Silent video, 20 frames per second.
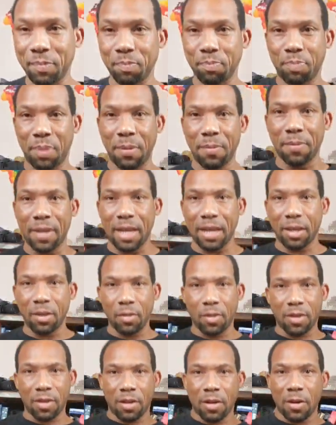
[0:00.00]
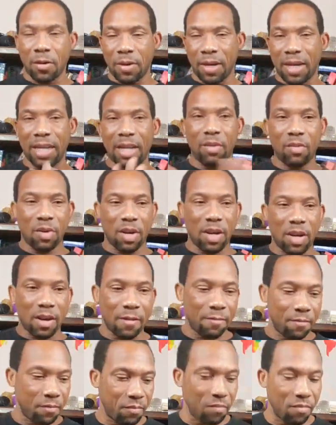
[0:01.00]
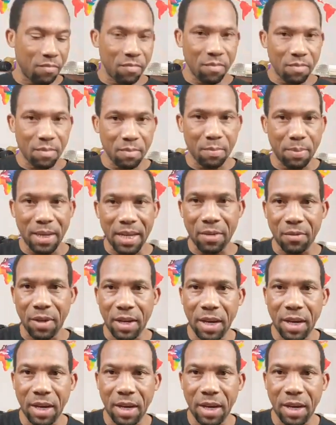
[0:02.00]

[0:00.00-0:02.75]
People like you could go anywhere, blend with